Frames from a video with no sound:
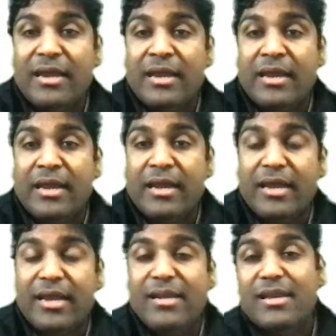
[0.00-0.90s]

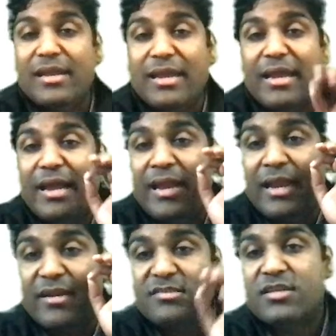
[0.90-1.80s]

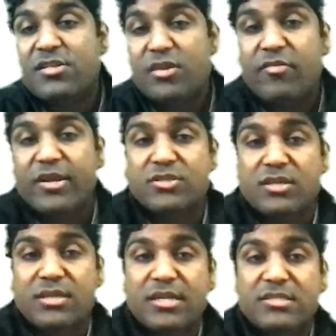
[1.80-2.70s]
electricity
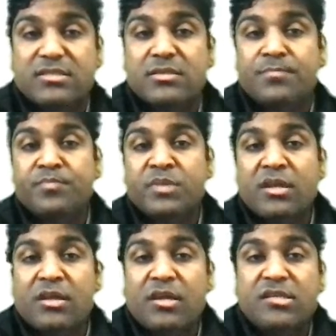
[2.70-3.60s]
generation is
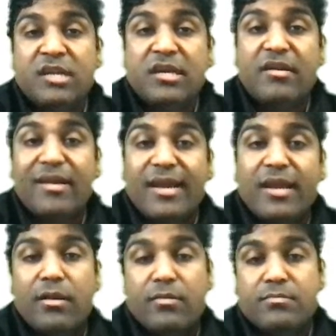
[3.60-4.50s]
still a
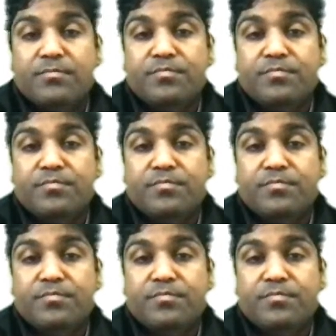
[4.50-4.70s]
trickle,